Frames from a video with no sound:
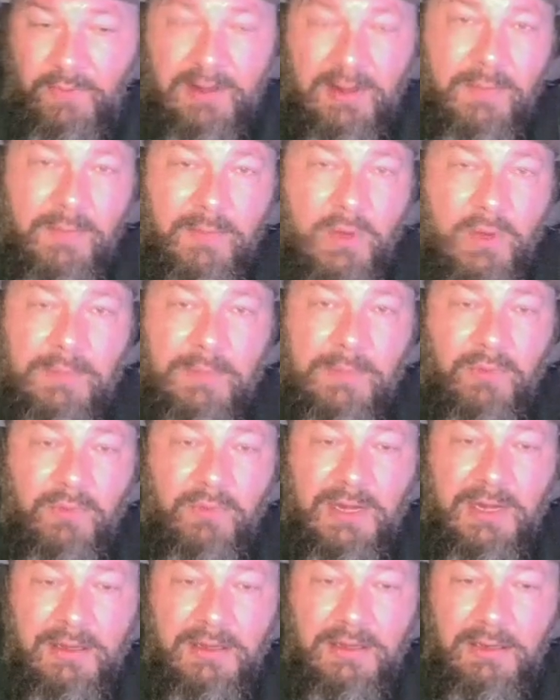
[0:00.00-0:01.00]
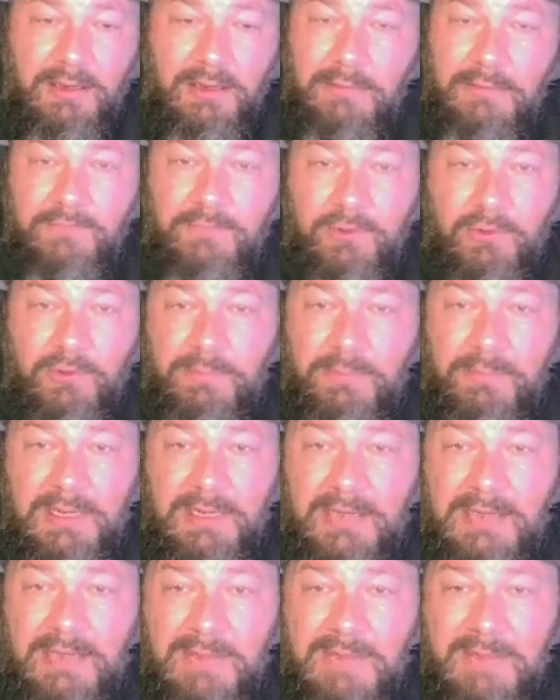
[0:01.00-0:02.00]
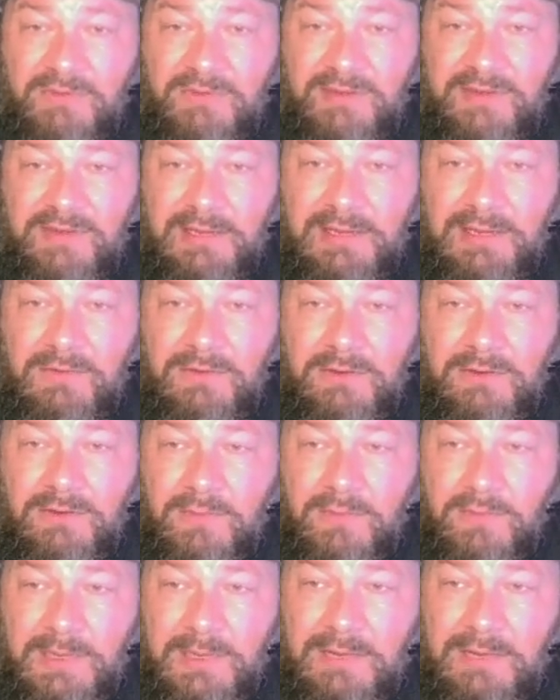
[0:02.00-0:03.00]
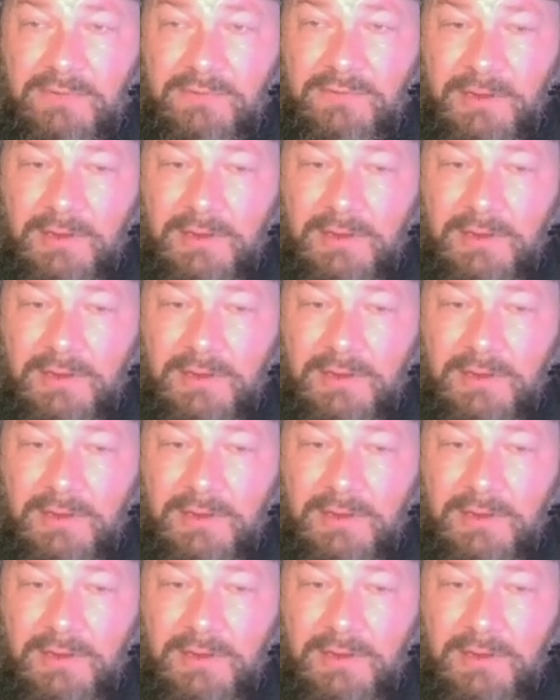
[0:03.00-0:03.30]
point brick of your big damage dealing unit doing this.